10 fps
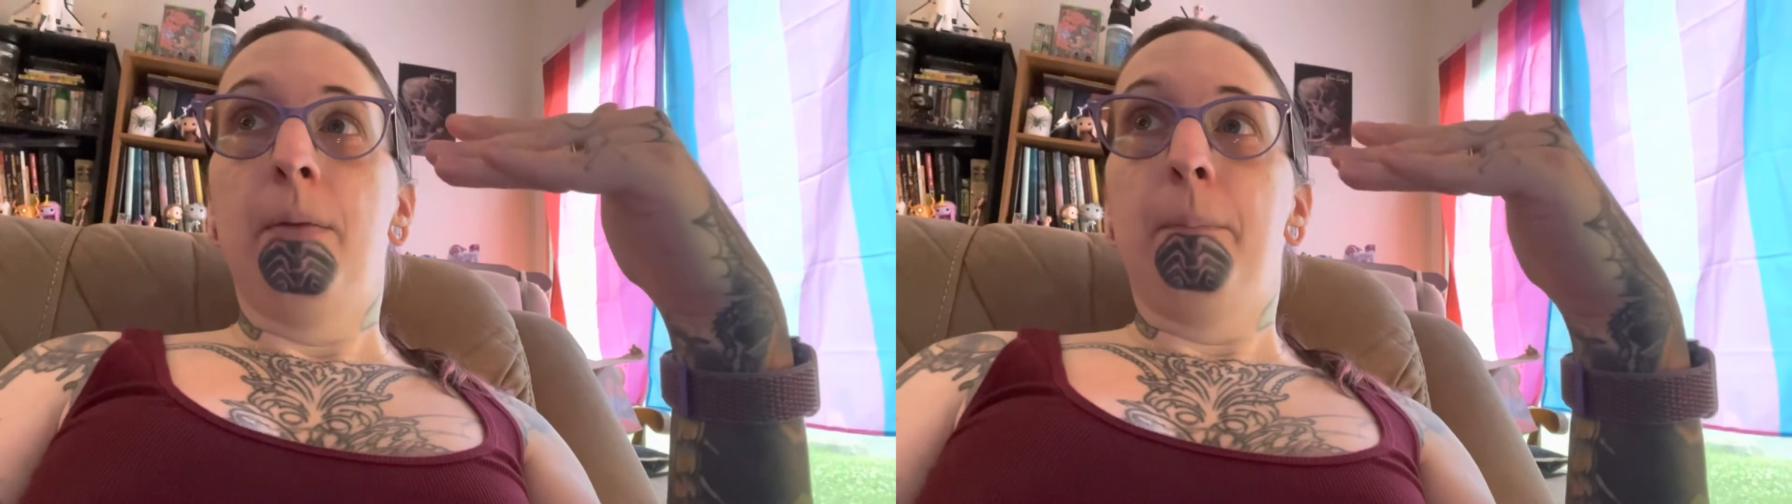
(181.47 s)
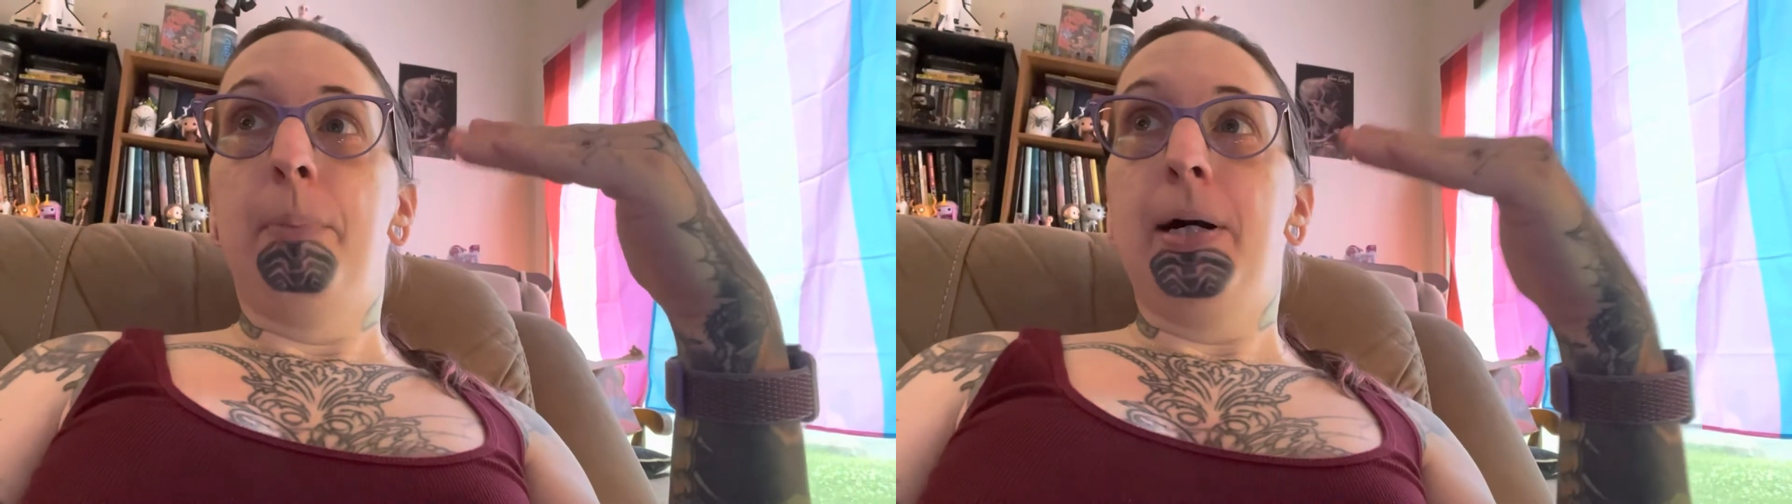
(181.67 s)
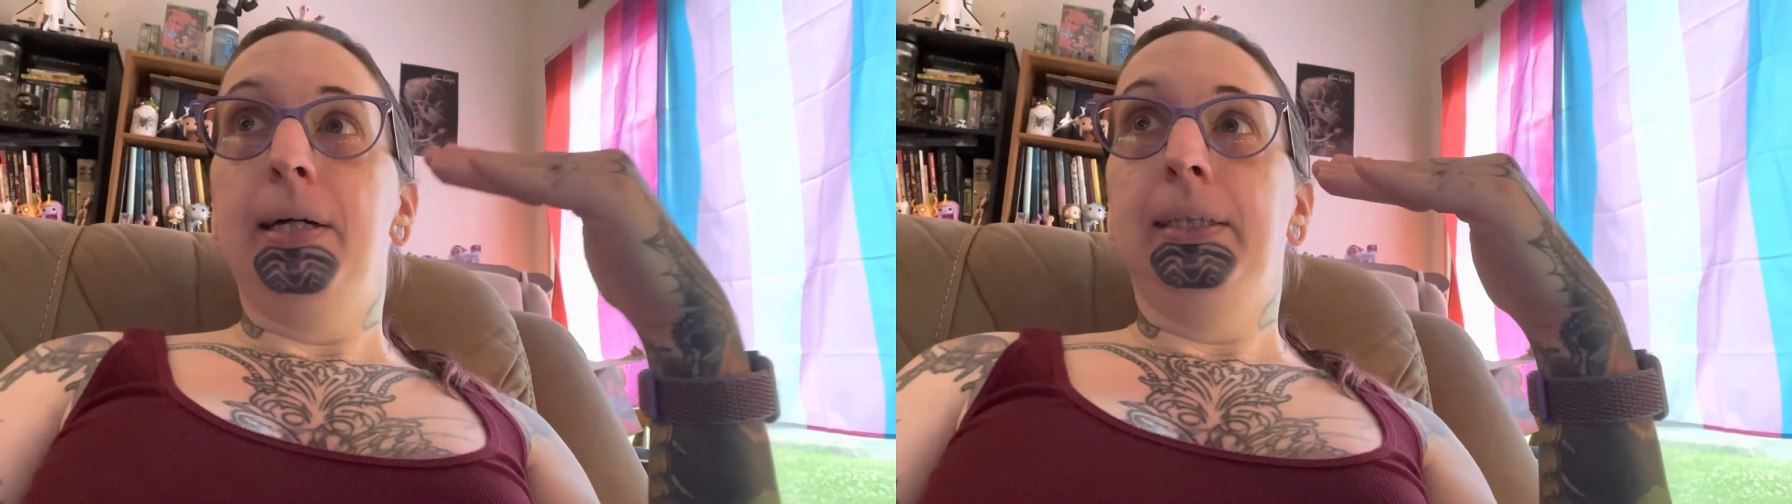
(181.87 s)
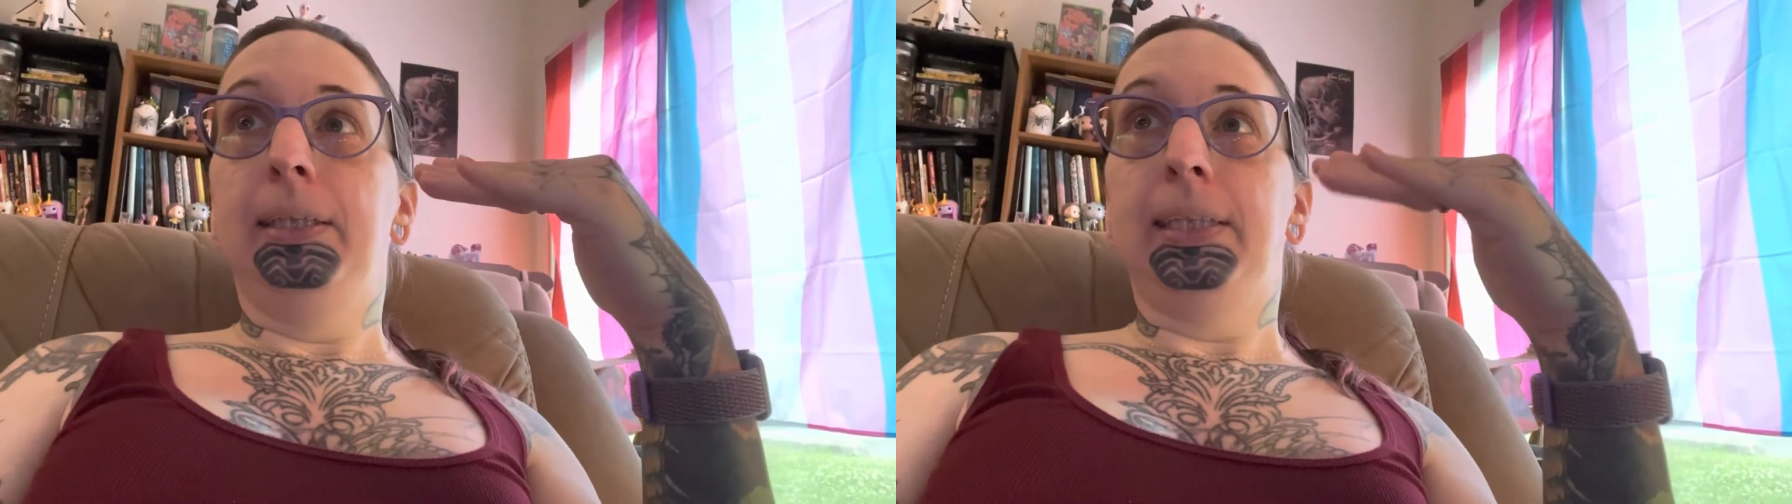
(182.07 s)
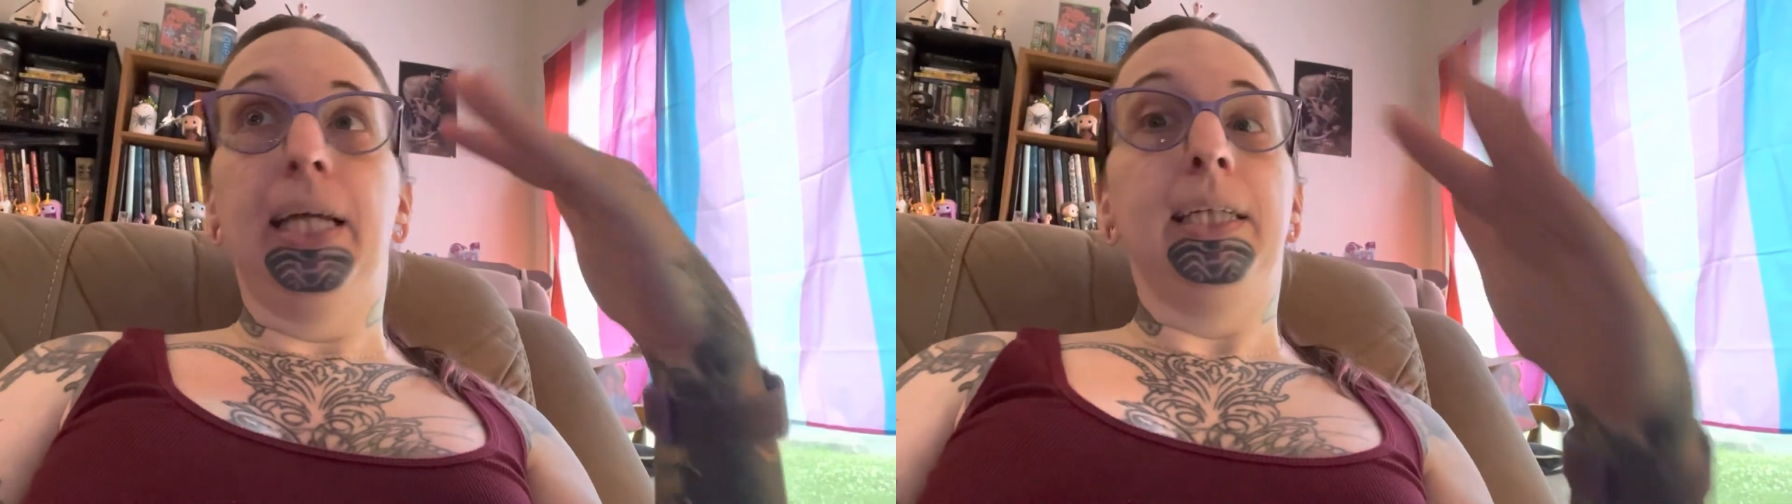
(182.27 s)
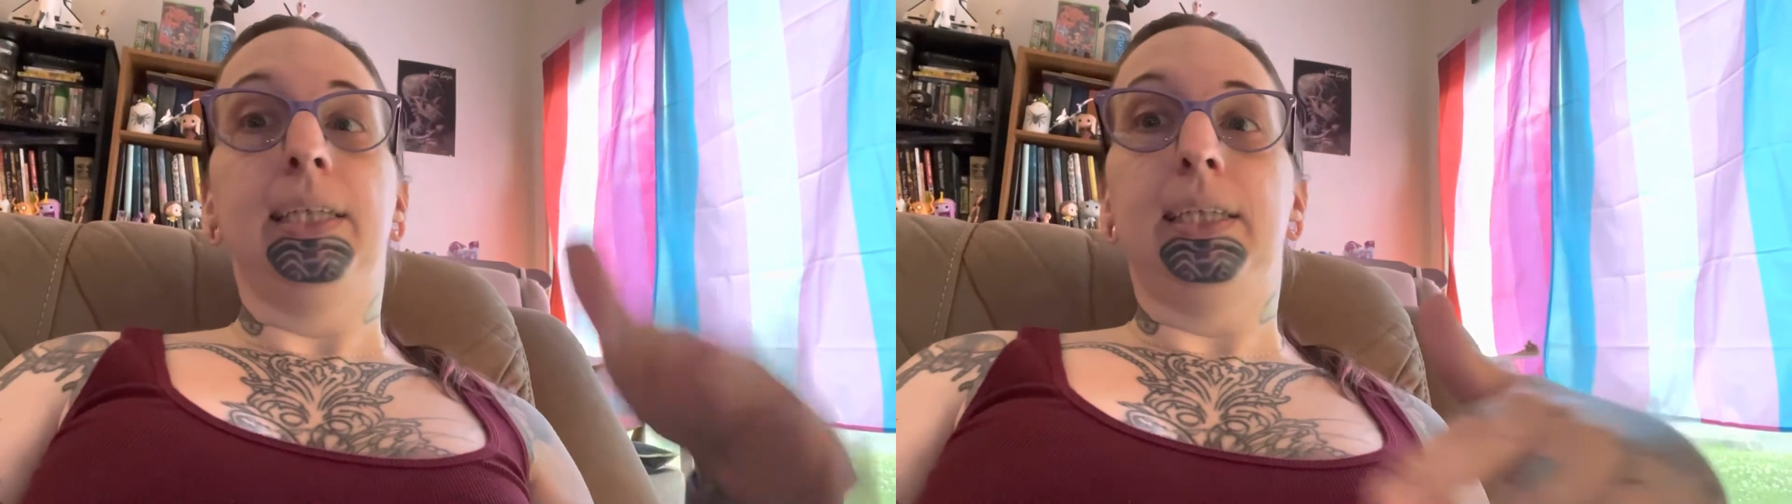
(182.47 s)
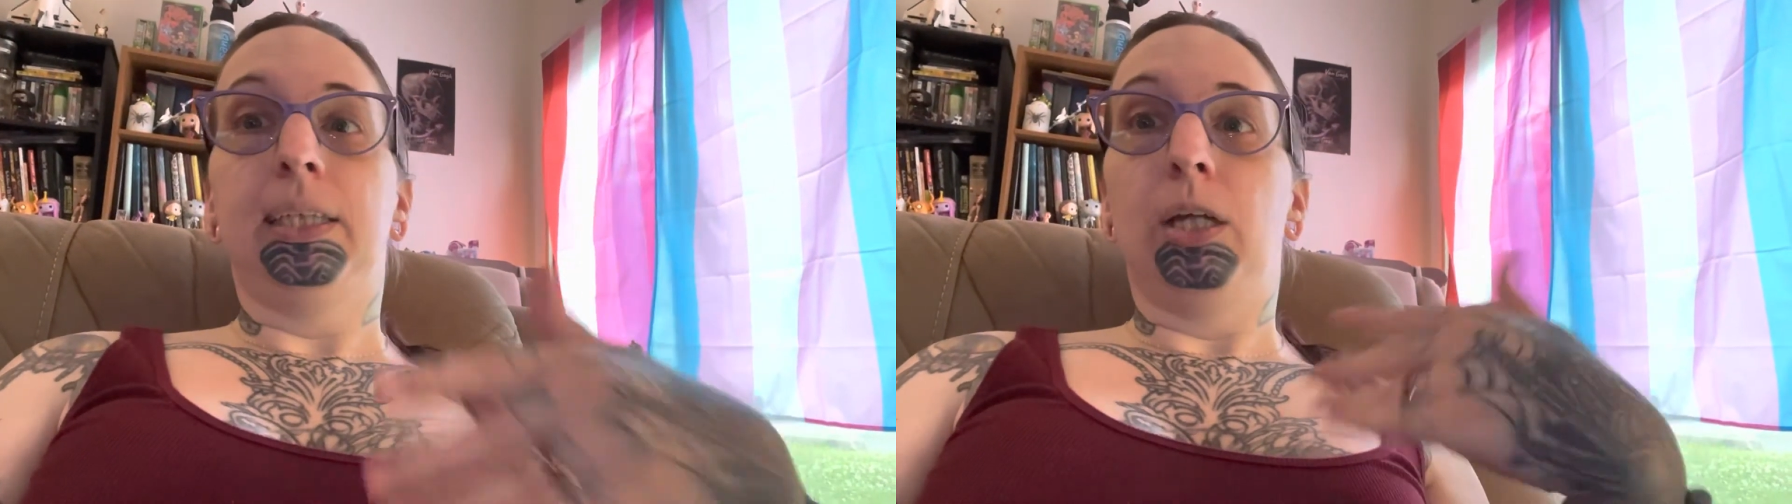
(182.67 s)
but since